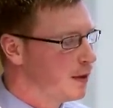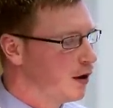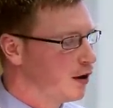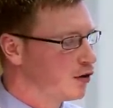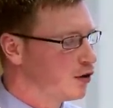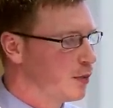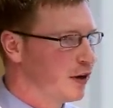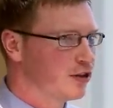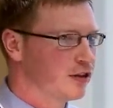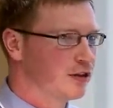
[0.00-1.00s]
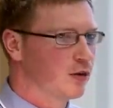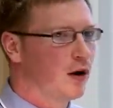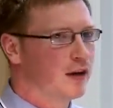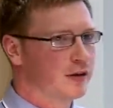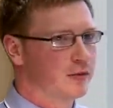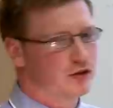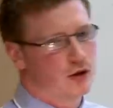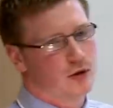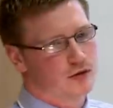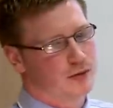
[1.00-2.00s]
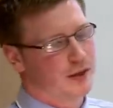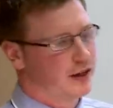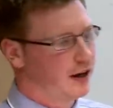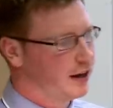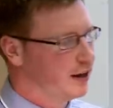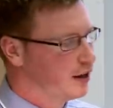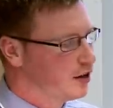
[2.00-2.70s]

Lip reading: under pressure, the quality must always remain high.